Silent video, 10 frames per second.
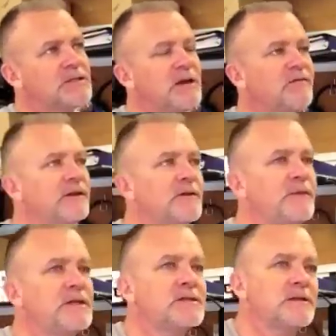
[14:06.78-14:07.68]
Definitely to
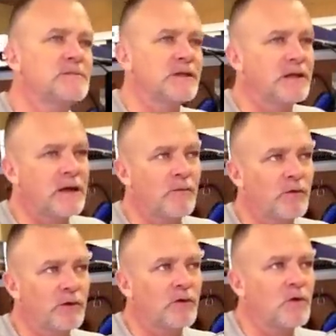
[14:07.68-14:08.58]
me seems that the
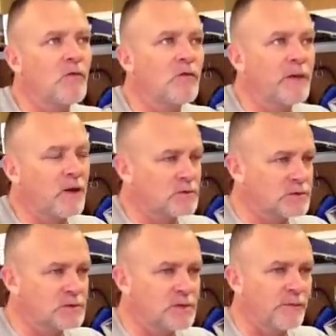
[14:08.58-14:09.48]
Amarillo overpowers
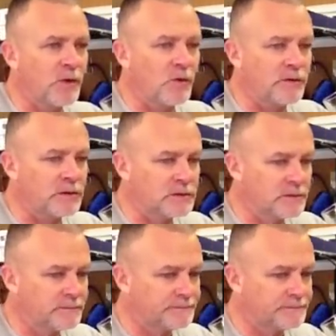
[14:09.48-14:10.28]
the Simcoe in this.